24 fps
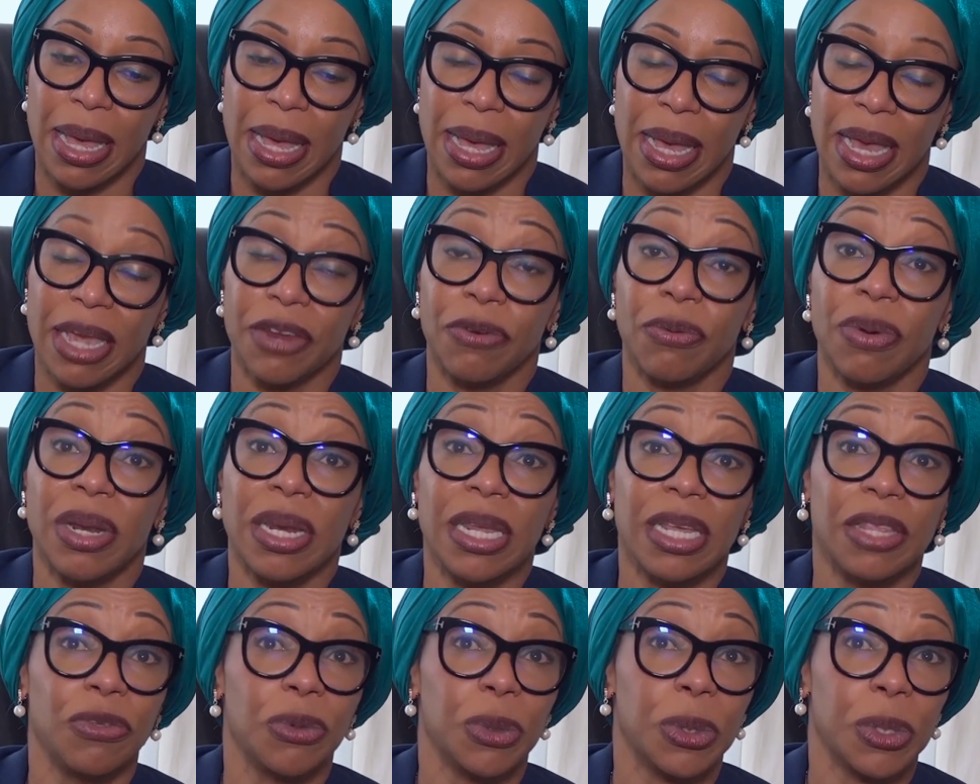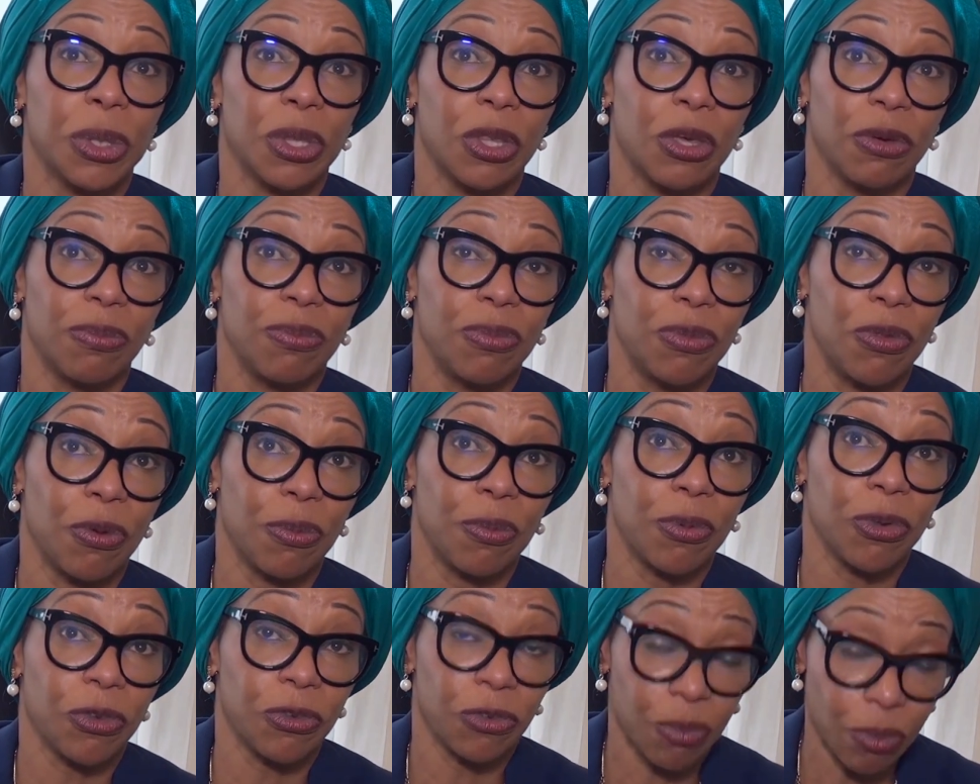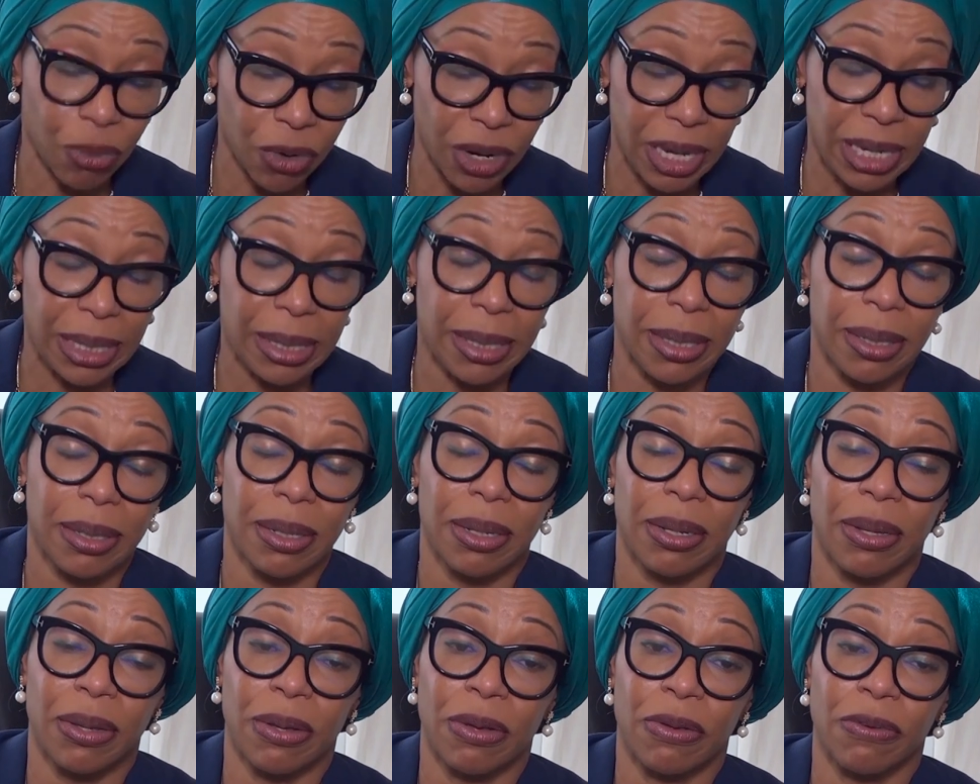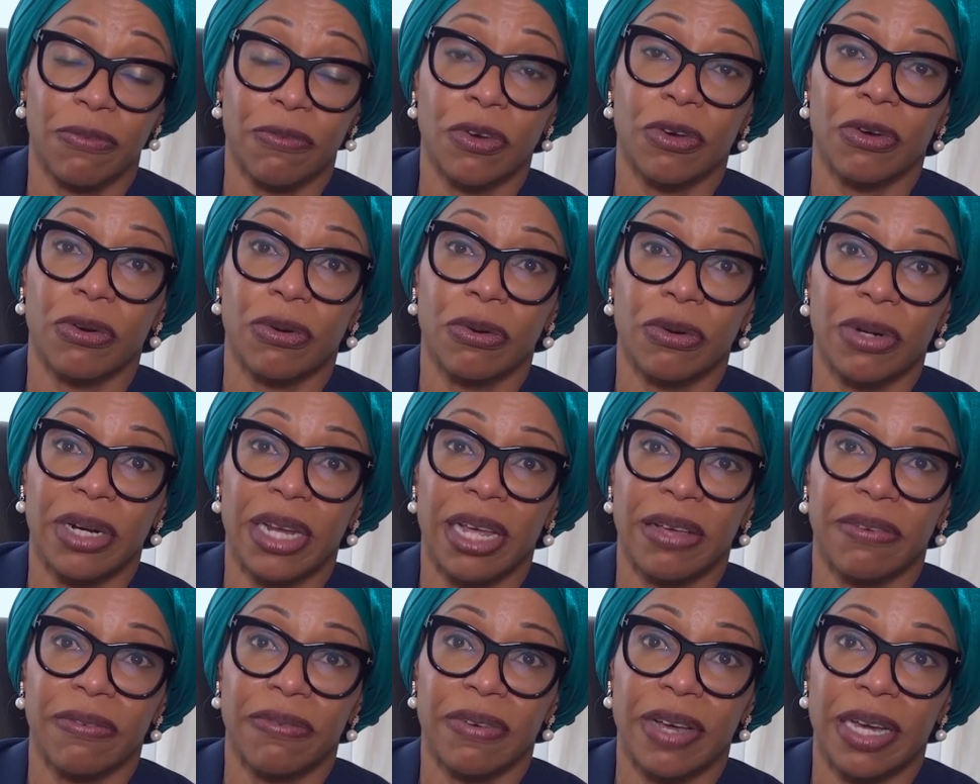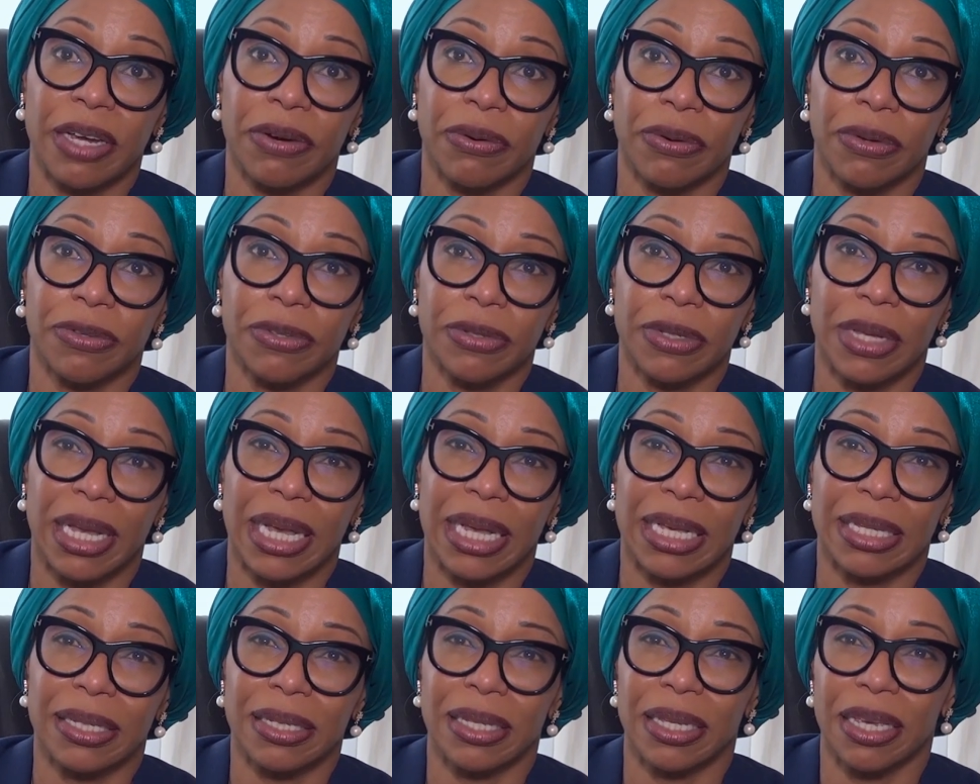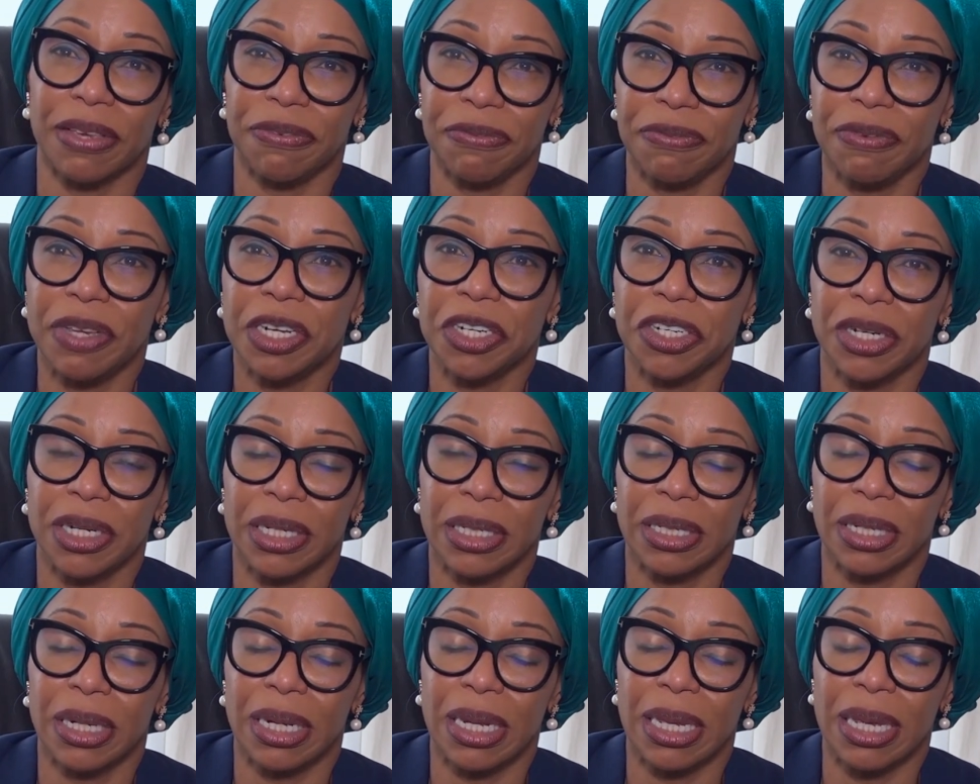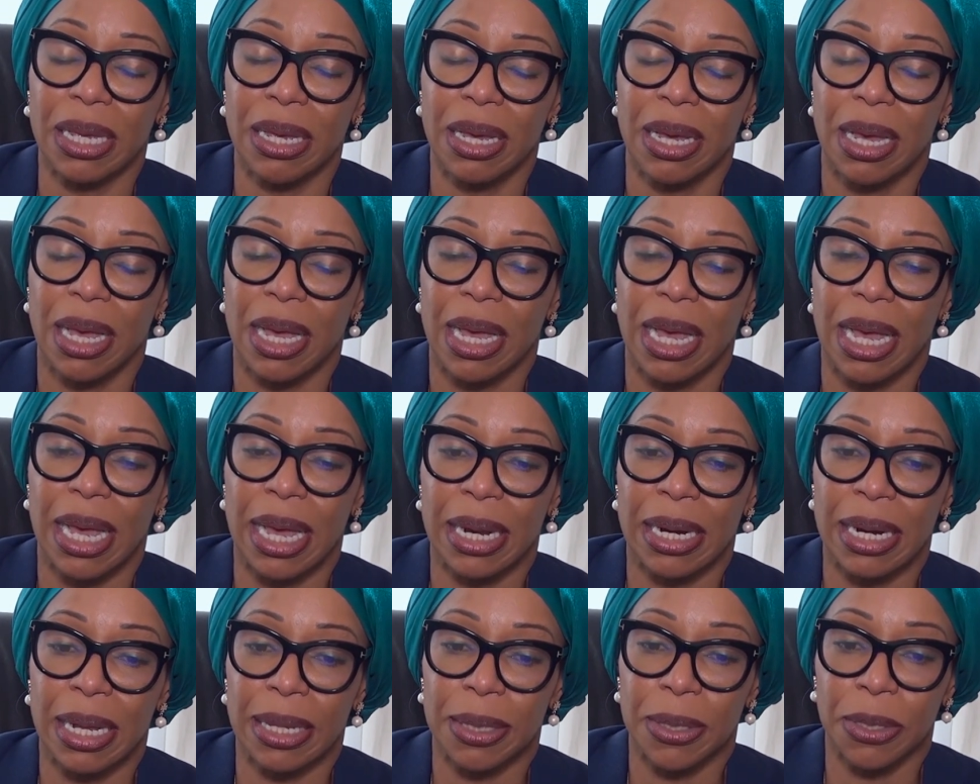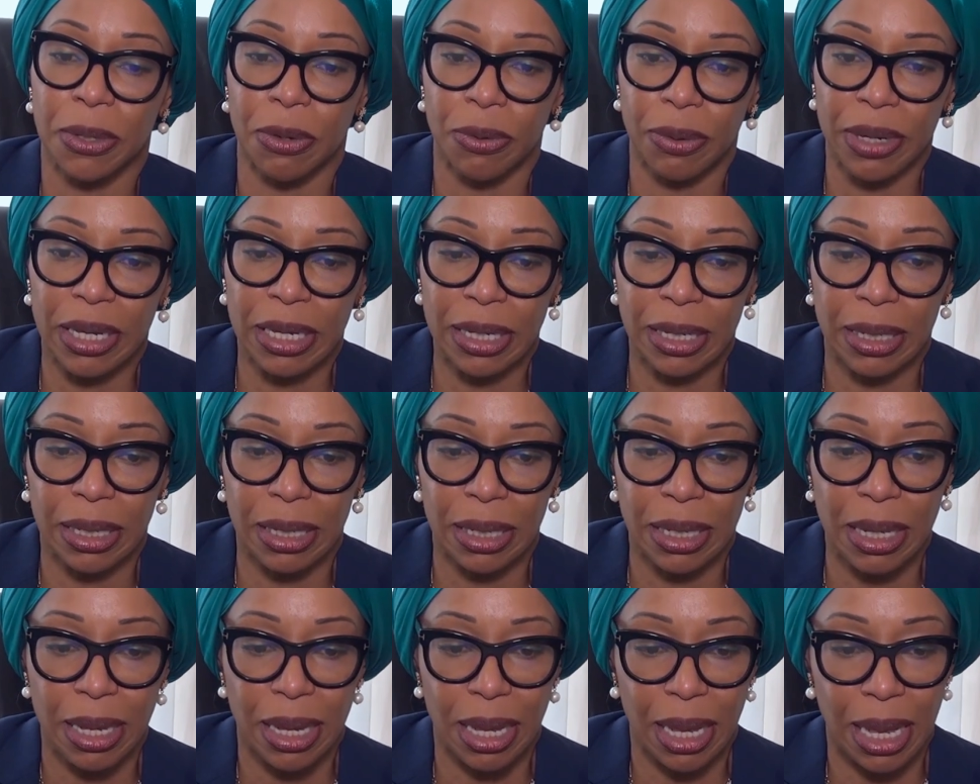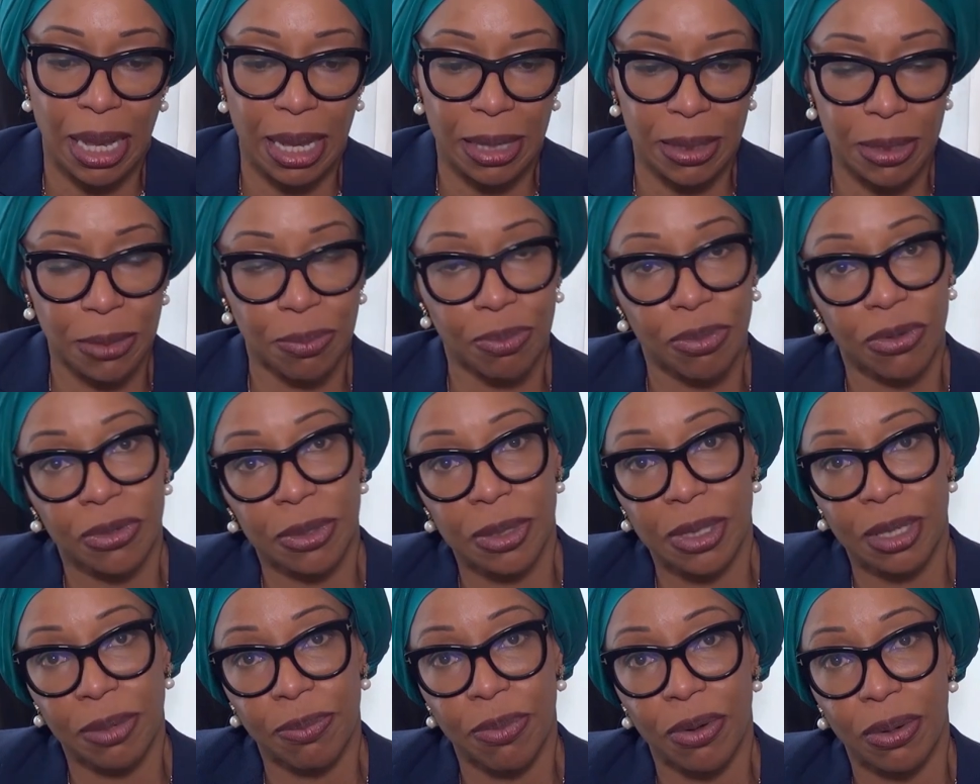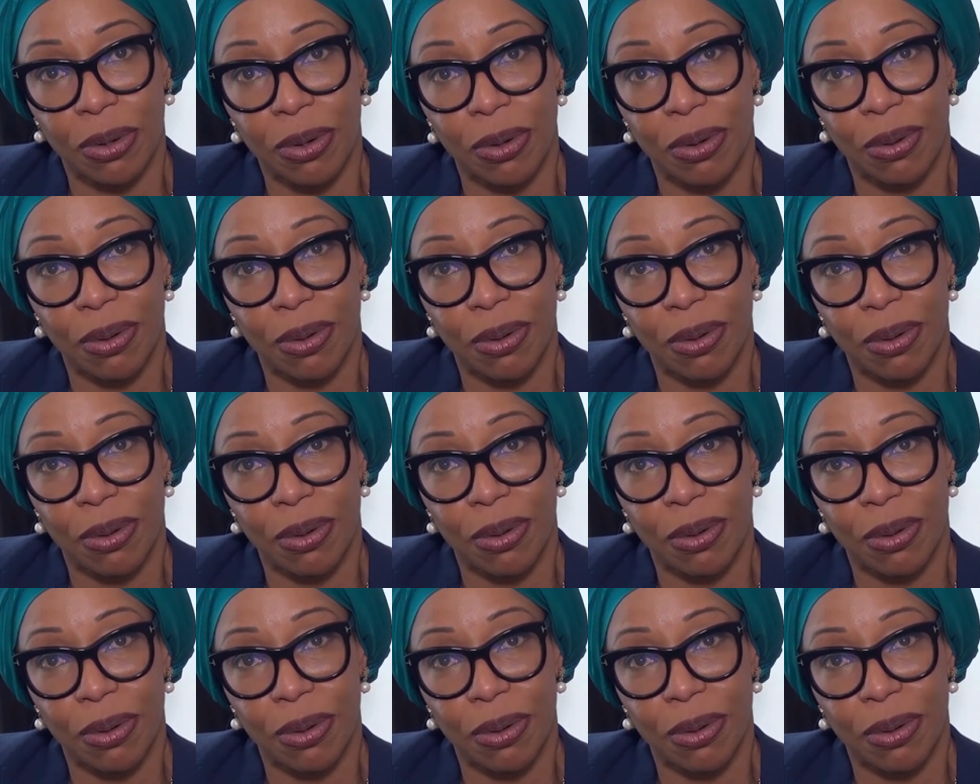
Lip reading: and we need to stop the spread of coronavirus as efficiently and as quickly as possible.